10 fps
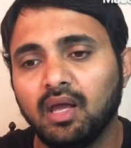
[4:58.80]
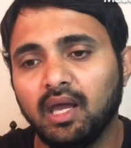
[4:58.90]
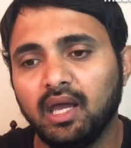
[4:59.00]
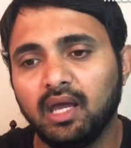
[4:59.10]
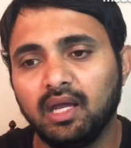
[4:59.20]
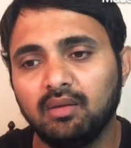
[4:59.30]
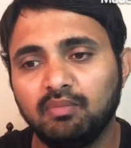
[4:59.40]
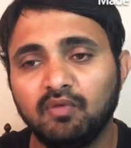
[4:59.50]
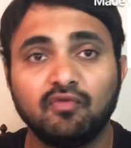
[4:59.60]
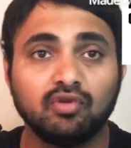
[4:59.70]
and
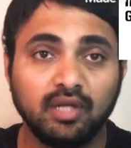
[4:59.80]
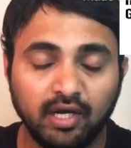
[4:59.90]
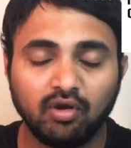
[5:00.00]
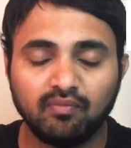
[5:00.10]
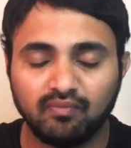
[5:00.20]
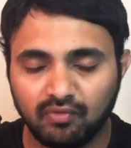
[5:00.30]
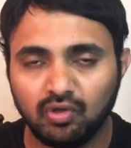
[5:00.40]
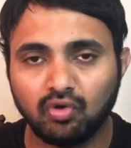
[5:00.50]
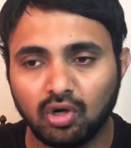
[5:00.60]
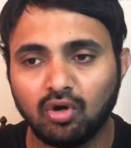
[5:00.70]
before the date of
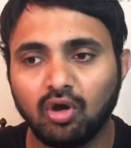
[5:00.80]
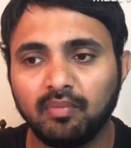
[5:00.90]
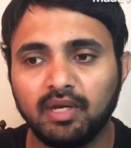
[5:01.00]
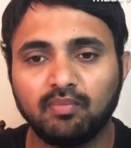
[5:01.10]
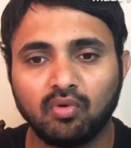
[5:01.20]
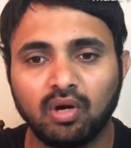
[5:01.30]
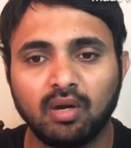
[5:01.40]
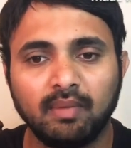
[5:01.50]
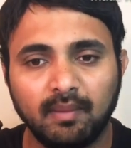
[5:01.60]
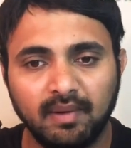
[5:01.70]
Yukon Nominee
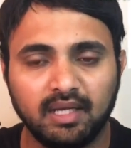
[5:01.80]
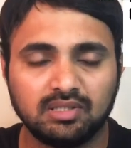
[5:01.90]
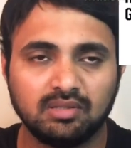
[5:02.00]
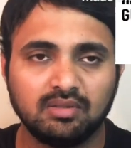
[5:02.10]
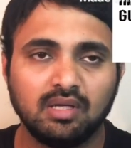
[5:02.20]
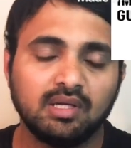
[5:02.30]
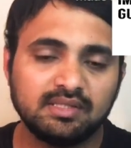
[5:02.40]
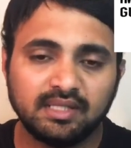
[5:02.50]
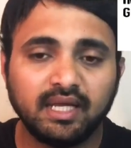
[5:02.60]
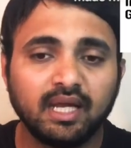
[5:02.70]
Program application.
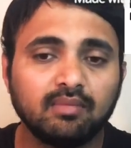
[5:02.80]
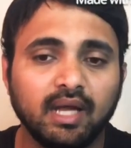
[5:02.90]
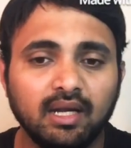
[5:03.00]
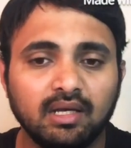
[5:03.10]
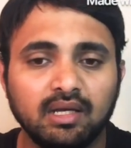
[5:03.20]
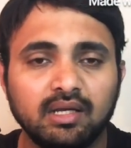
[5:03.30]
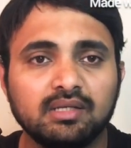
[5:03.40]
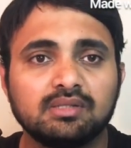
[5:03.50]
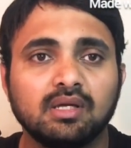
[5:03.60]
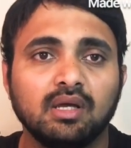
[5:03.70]
Second category is